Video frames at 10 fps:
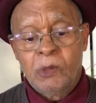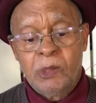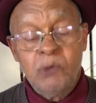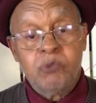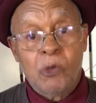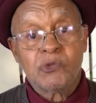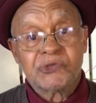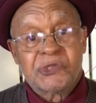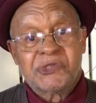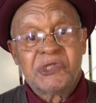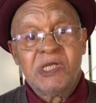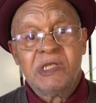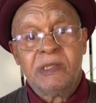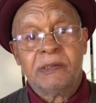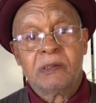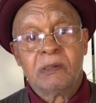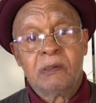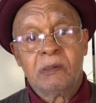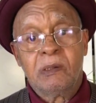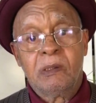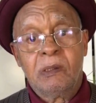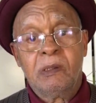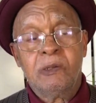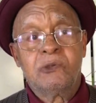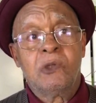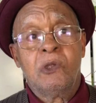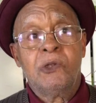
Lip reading: he rolls the seed in